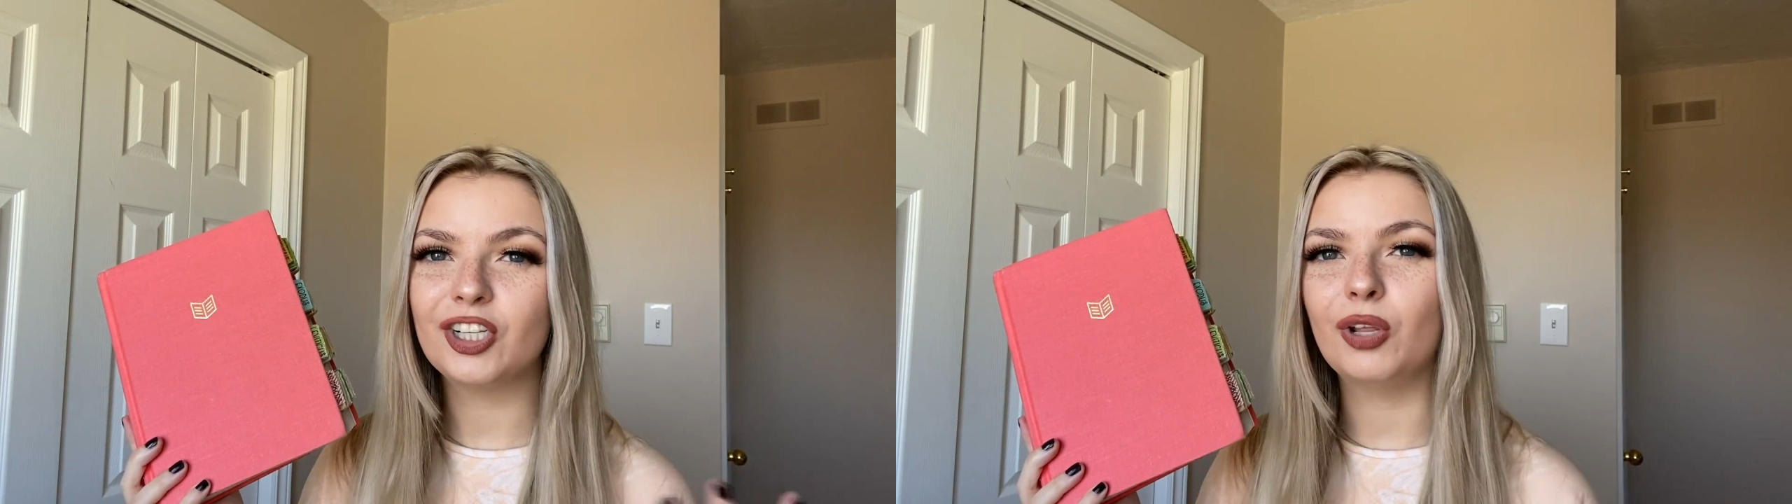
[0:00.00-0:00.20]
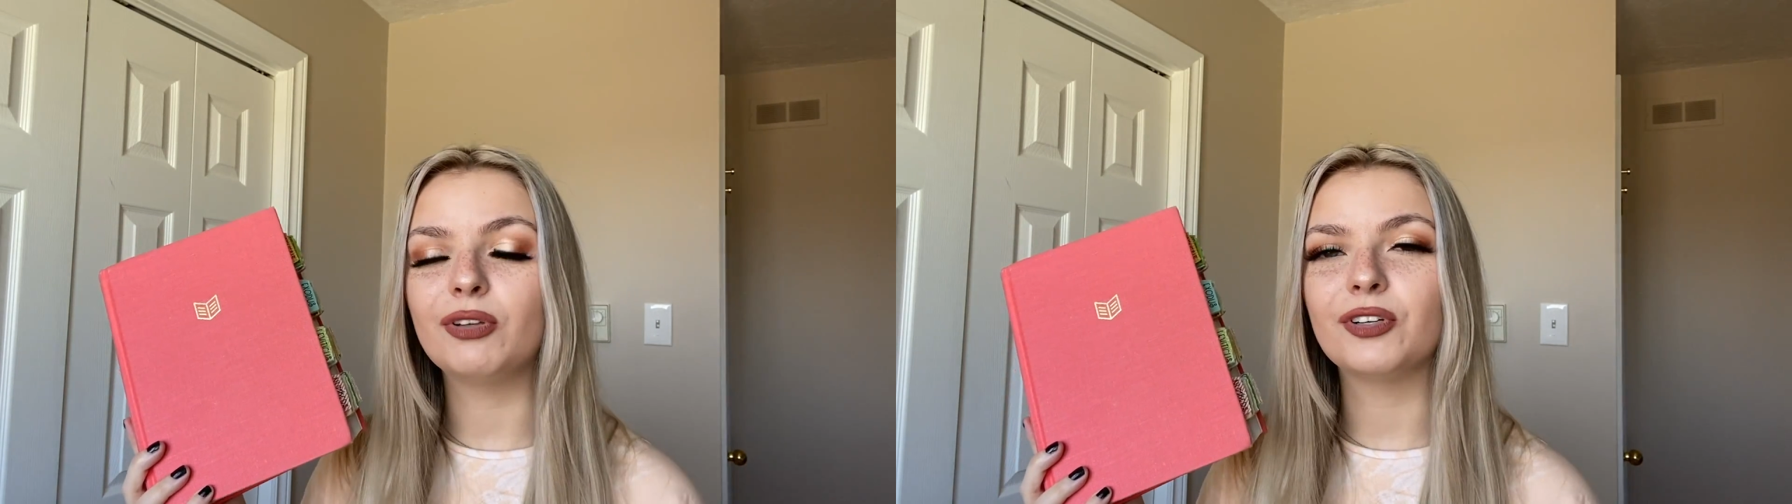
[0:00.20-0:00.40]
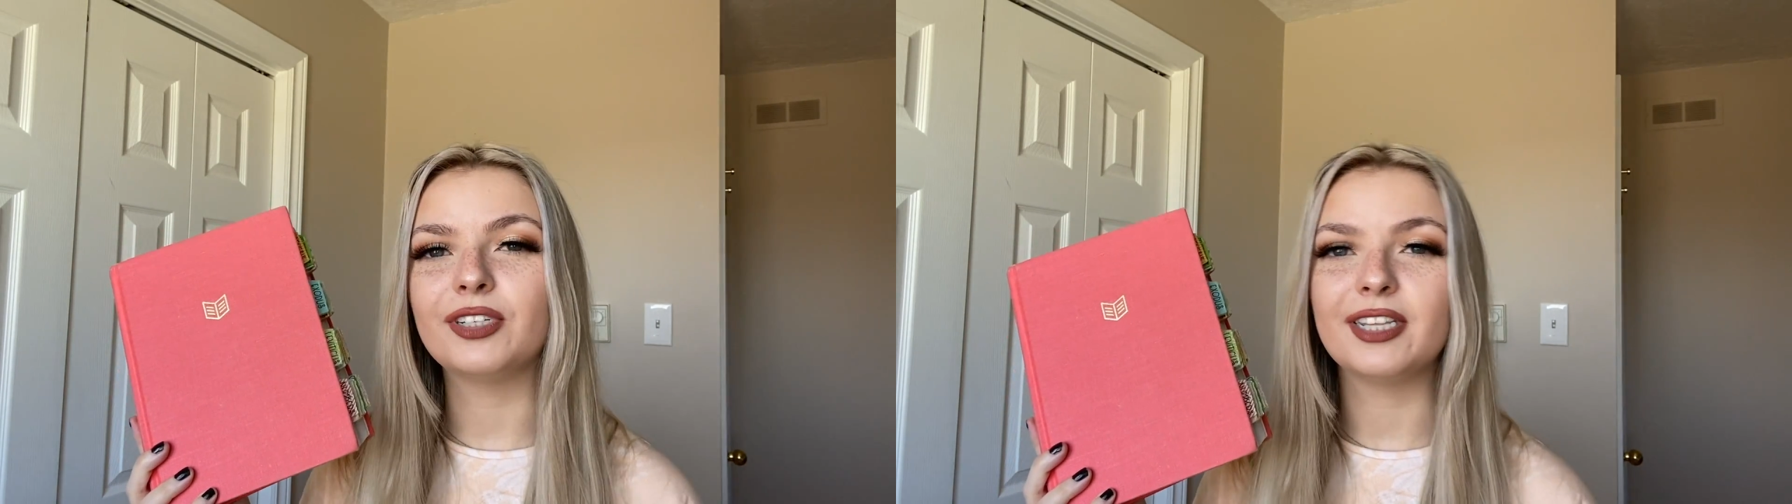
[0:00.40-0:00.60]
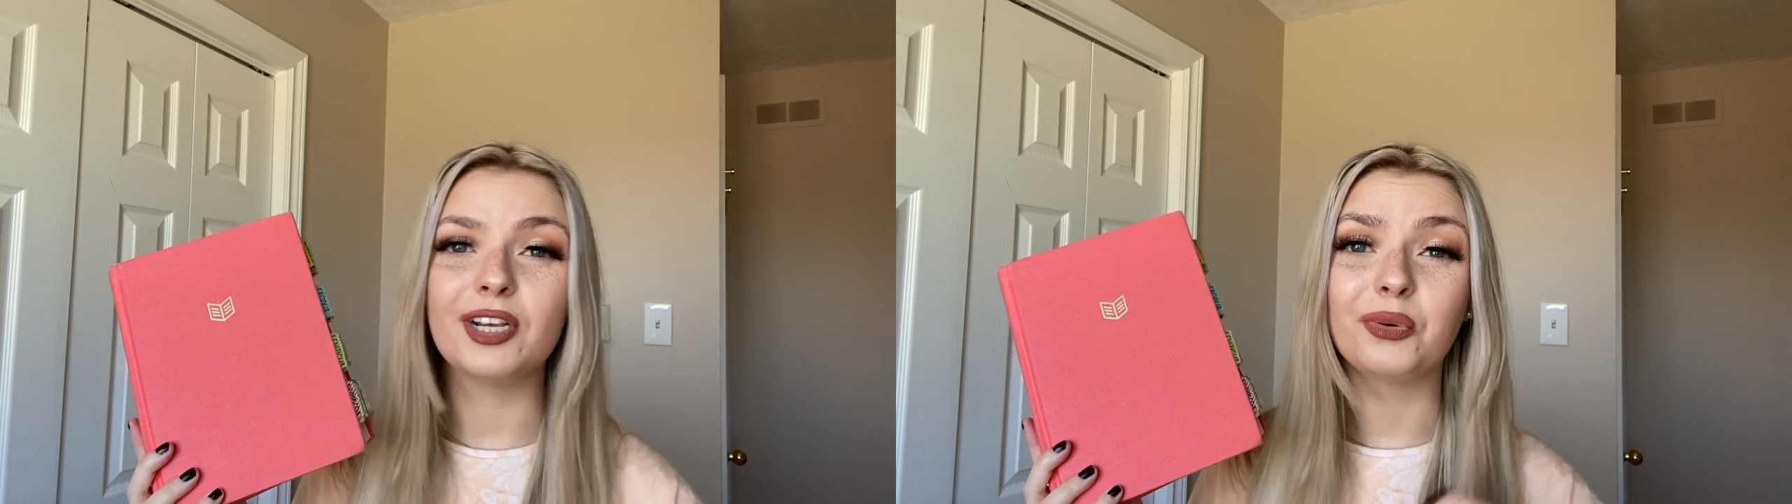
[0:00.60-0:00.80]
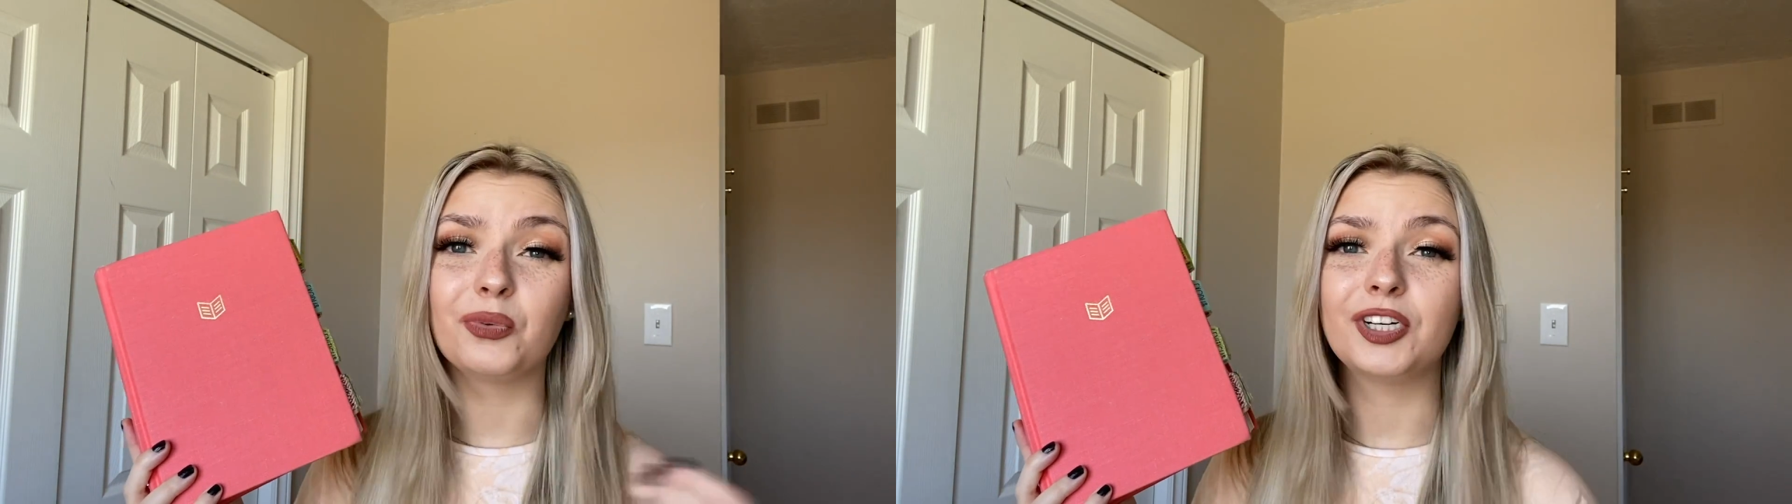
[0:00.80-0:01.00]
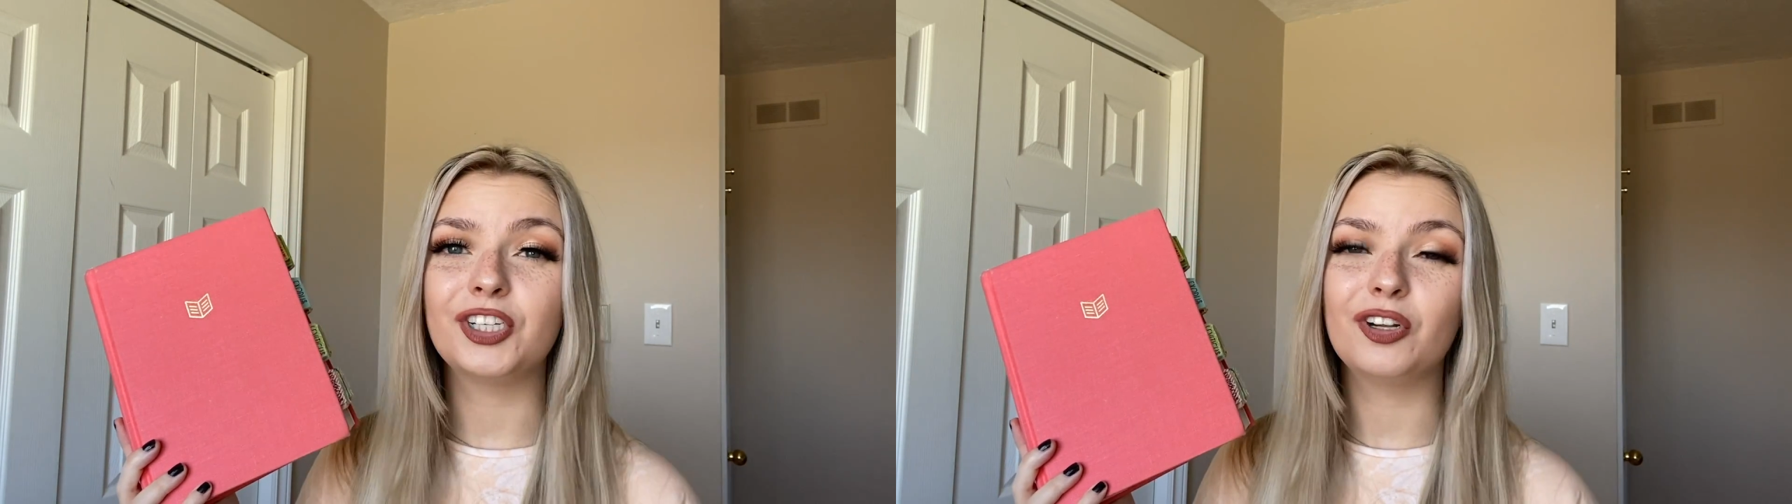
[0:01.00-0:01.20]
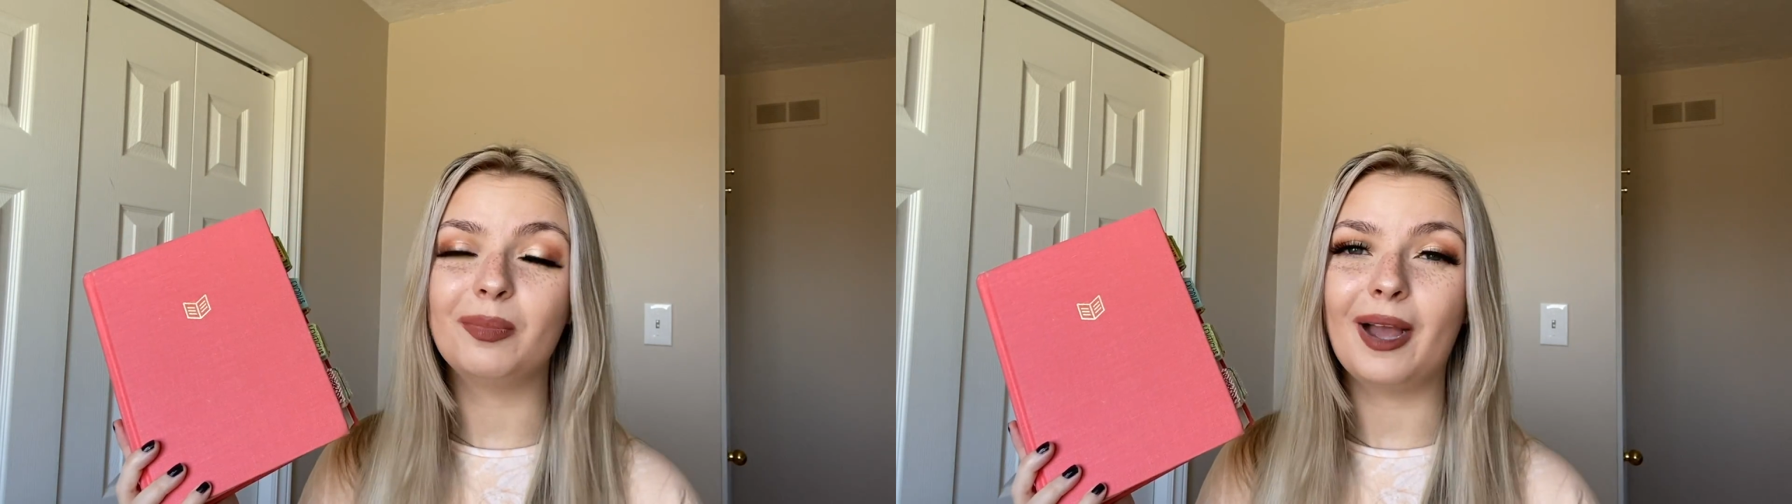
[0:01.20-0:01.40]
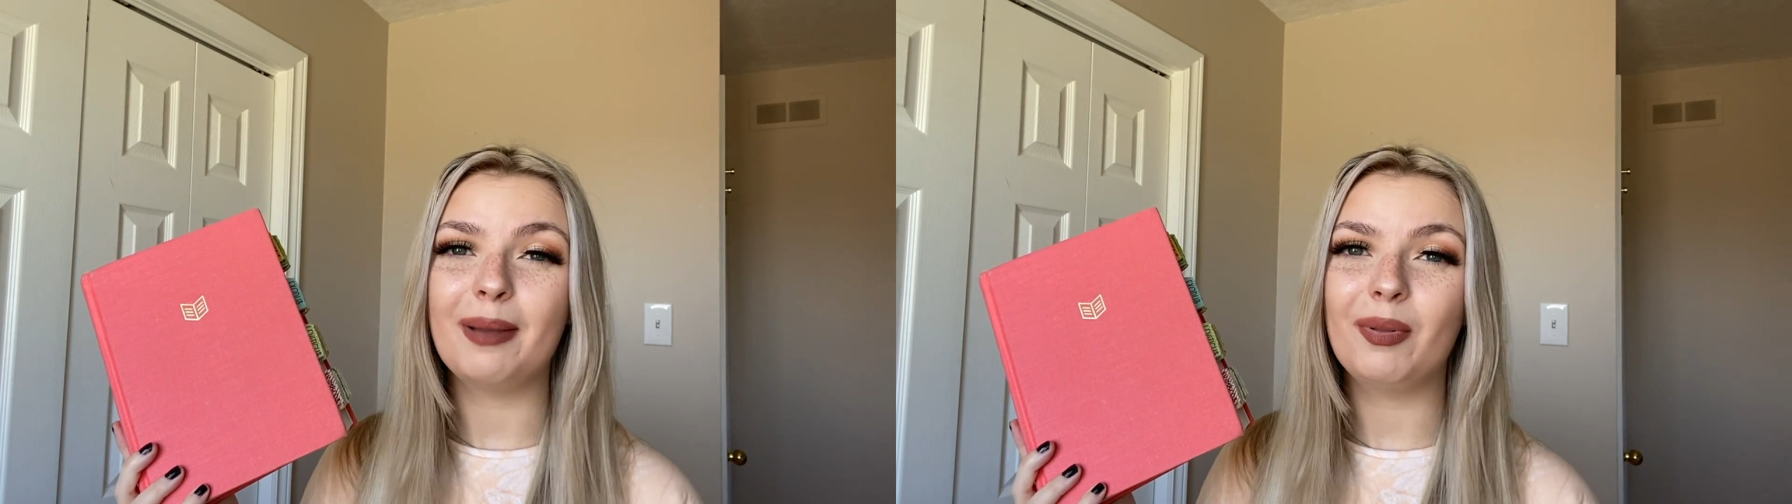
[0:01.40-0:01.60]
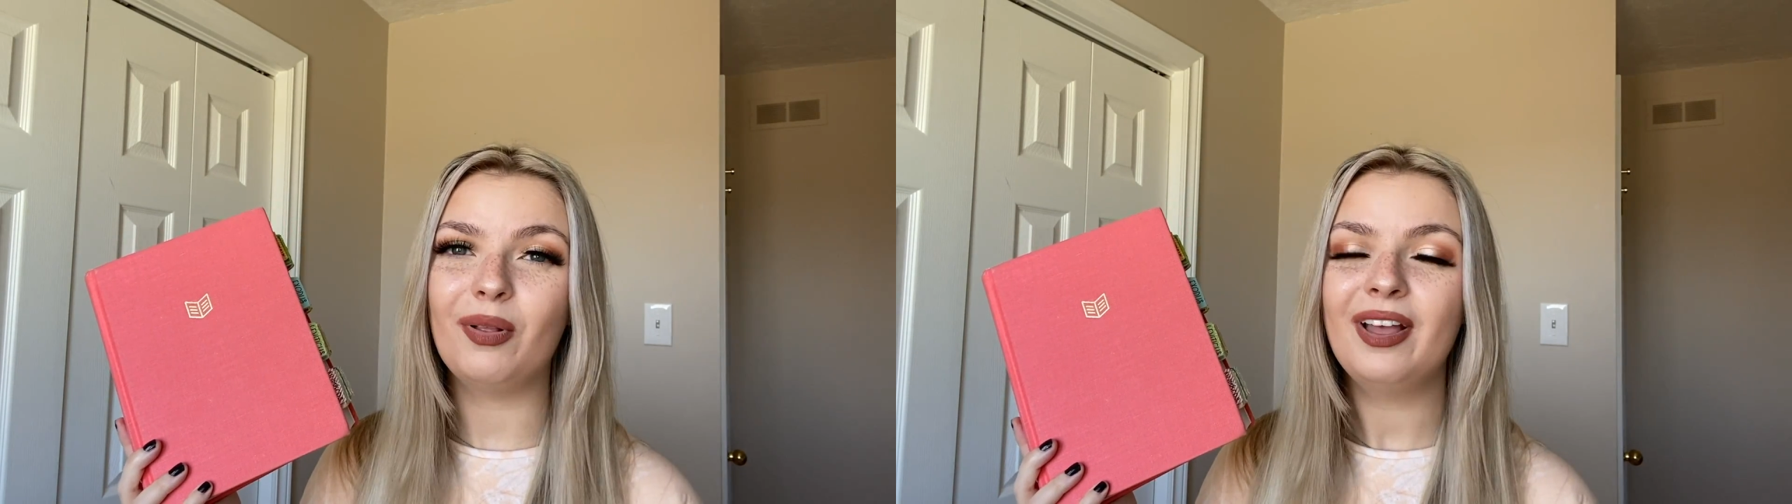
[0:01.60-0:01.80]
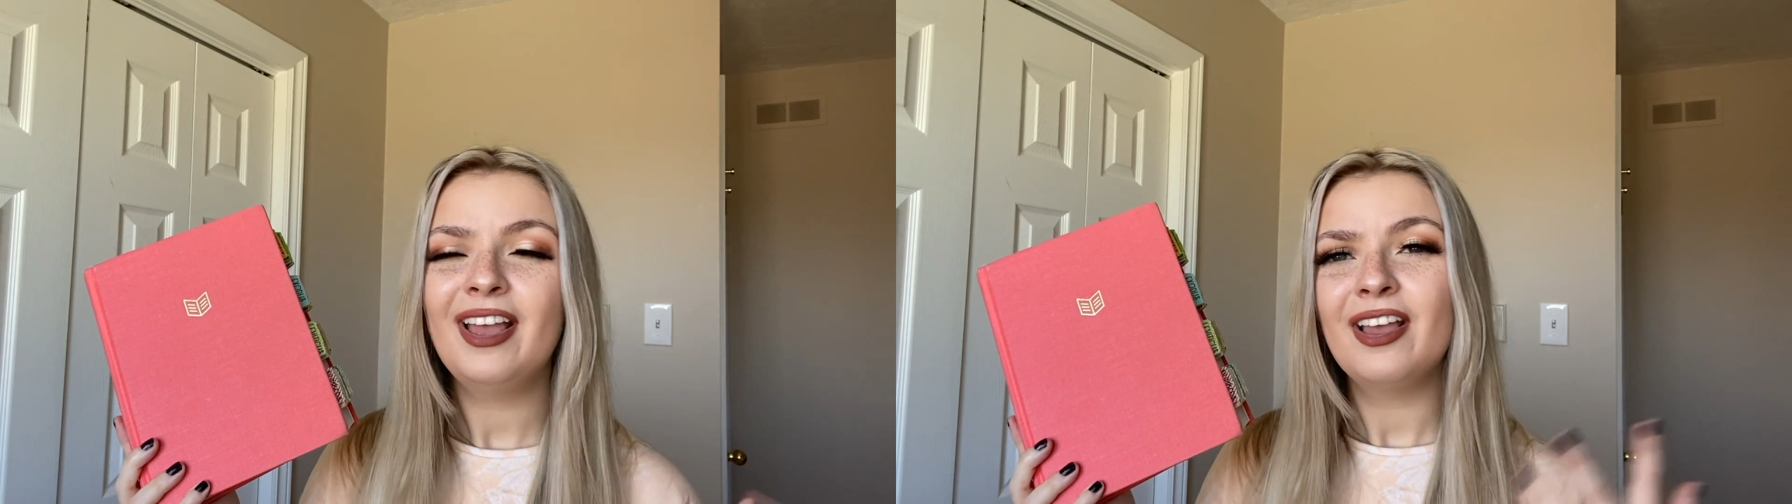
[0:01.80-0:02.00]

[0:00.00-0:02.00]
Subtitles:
closer to the original Bible,